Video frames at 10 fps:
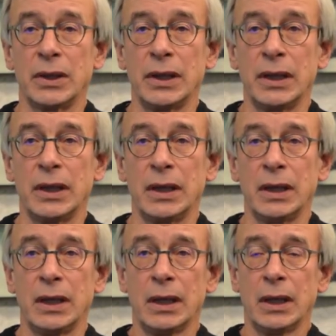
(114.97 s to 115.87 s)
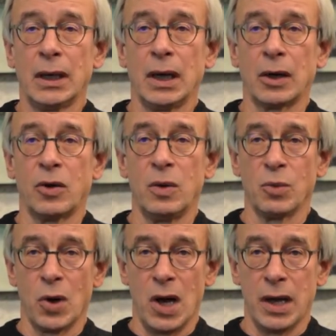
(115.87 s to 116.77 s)
The
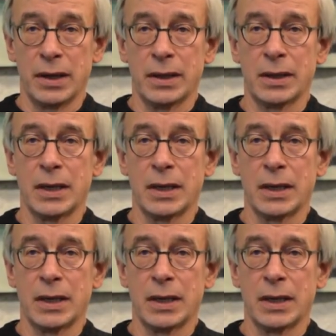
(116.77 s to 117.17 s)
Qumran,